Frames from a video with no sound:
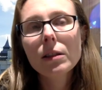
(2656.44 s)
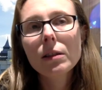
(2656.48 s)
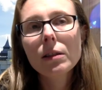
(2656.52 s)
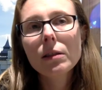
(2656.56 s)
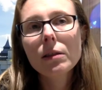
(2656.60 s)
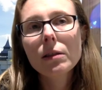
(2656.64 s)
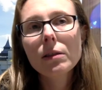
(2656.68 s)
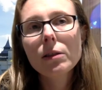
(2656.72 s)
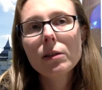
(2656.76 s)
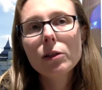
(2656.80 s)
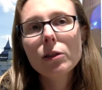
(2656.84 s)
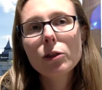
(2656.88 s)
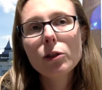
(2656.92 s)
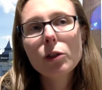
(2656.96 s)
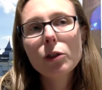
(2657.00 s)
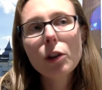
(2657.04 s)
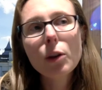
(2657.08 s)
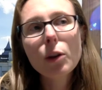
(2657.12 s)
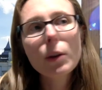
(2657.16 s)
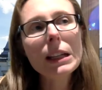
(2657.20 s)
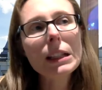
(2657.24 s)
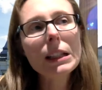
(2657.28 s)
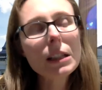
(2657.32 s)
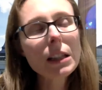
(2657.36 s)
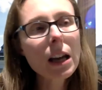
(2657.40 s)
So
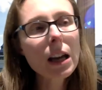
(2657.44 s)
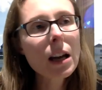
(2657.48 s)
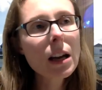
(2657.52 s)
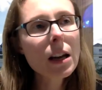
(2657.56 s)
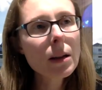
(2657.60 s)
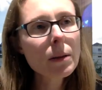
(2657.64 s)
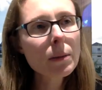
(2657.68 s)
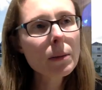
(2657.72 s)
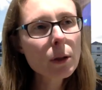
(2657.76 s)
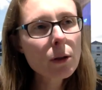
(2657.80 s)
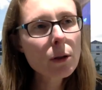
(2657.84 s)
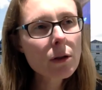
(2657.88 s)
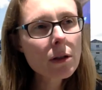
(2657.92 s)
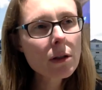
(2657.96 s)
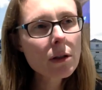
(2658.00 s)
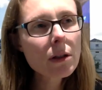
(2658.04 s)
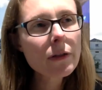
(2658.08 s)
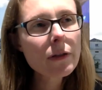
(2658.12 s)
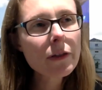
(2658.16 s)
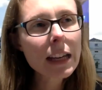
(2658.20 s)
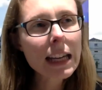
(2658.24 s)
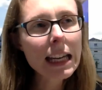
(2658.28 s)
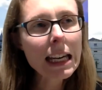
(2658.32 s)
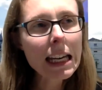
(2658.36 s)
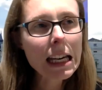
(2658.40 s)
in terms
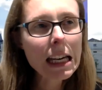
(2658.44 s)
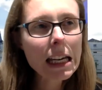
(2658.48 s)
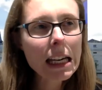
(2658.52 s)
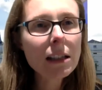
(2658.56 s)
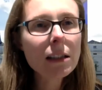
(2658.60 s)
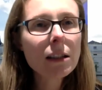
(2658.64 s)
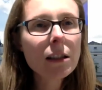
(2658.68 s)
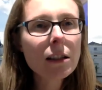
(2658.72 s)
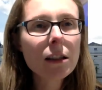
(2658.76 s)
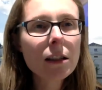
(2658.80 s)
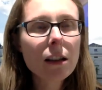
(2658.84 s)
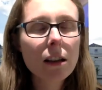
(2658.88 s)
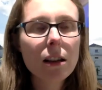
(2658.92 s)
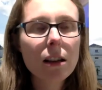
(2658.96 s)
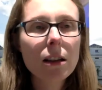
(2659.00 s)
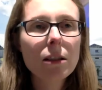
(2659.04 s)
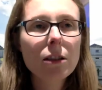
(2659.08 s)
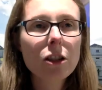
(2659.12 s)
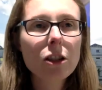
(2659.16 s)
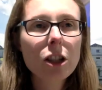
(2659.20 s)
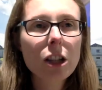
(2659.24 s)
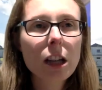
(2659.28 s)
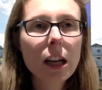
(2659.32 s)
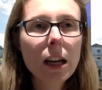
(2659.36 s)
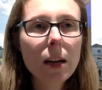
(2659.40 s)
of
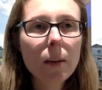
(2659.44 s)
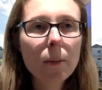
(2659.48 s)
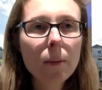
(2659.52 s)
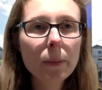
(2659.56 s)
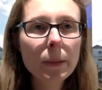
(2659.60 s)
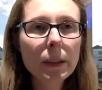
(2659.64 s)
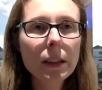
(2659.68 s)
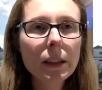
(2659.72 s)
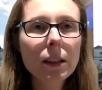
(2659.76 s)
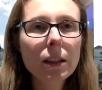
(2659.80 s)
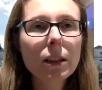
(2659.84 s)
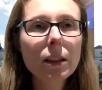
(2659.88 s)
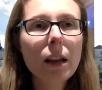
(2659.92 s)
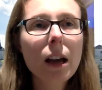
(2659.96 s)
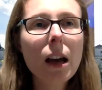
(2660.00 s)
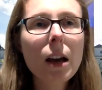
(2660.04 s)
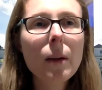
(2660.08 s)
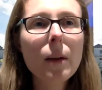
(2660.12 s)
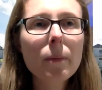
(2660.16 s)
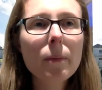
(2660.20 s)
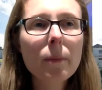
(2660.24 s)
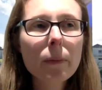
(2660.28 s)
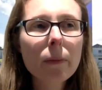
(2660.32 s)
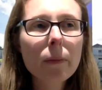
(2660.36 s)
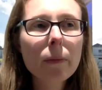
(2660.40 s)
internships,
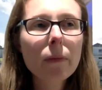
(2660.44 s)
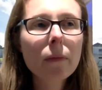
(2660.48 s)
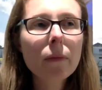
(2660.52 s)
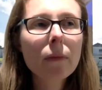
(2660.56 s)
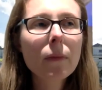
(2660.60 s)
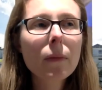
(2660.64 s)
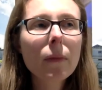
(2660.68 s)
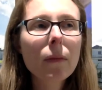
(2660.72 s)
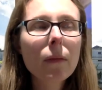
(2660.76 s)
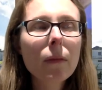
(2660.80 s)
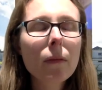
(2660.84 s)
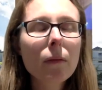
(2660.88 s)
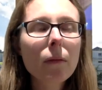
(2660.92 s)
last